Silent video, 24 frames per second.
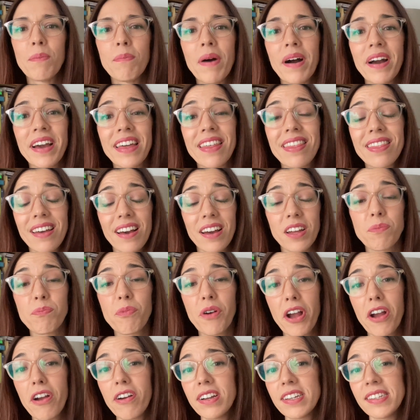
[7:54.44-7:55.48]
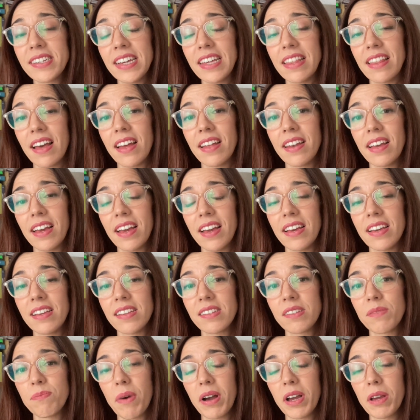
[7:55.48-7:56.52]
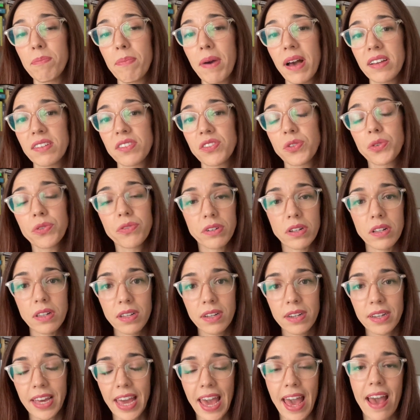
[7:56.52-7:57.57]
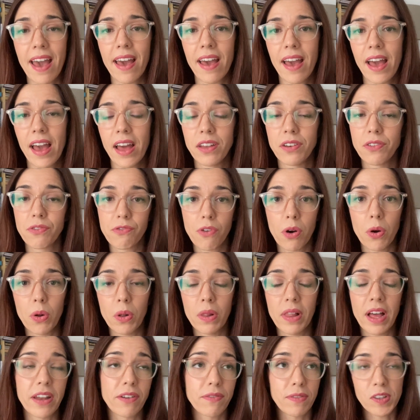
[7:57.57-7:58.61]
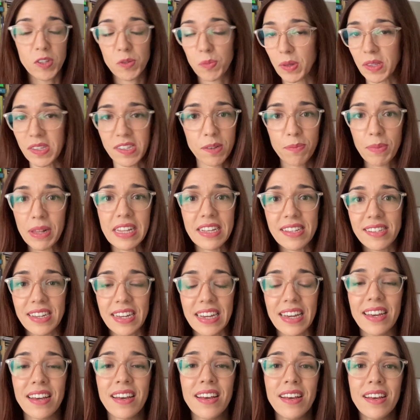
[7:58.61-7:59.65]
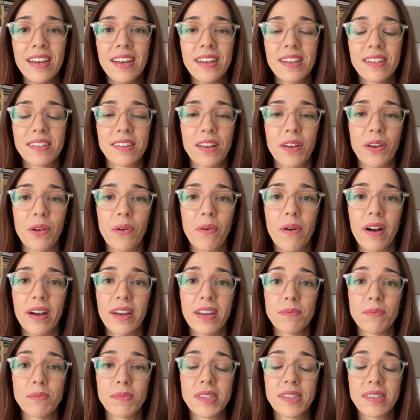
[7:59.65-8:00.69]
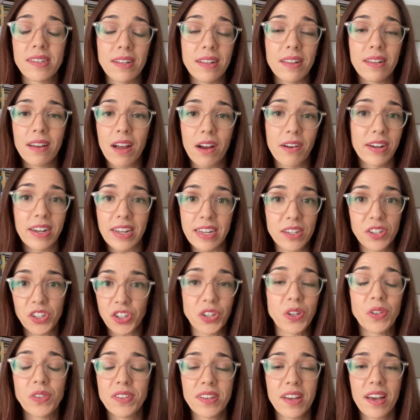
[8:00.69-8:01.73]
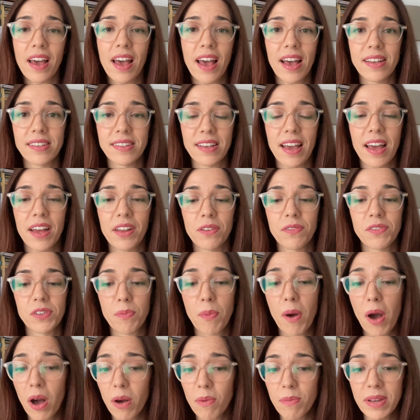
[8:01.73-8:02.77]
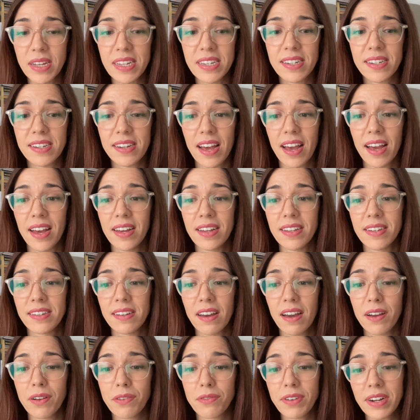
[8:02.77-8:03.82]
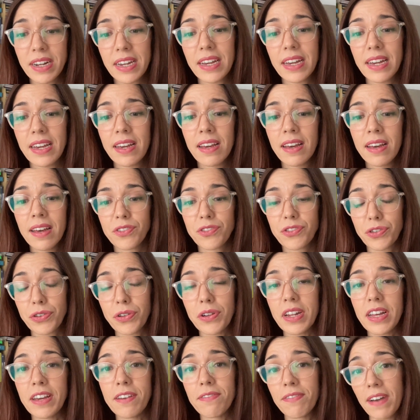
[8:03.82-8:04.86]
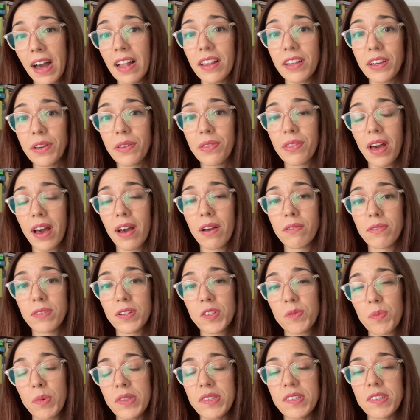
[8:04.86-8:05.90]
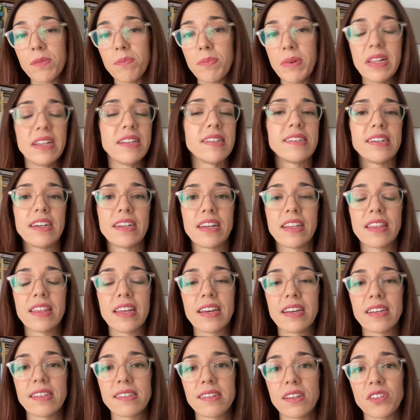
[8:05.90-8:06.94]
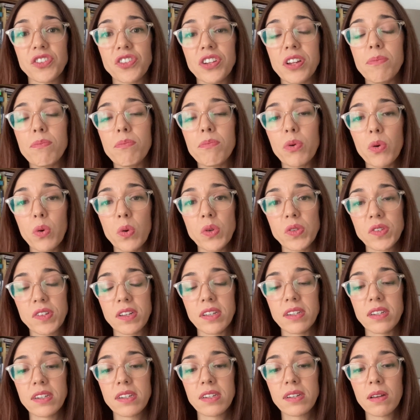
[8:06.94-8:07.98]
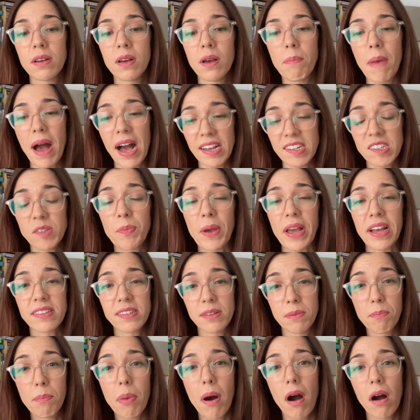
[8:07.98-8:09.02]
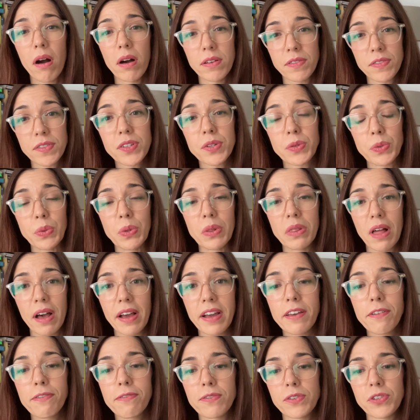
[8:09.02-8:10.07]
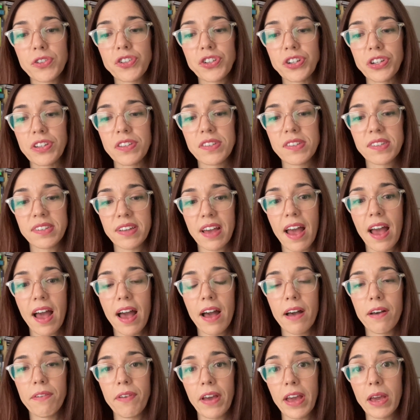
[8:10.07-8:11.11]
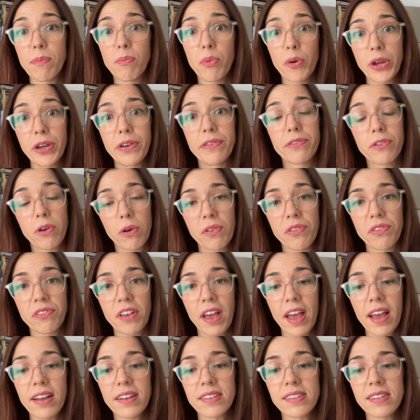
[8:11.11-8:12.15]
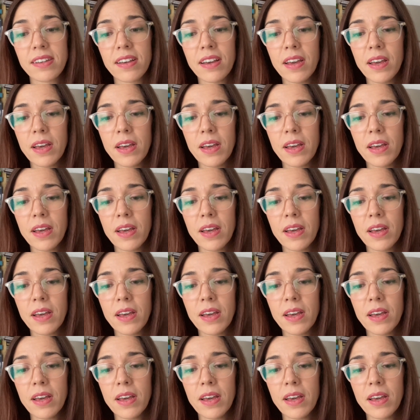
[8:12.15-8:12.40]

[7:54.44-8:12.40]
My third priority then is my pastoral care and role and responsibility. So I still currently a tutor as a head of department, and I really truly value that responsibility, and I think it's such an important aspect and part of school life for students to have a point of contact.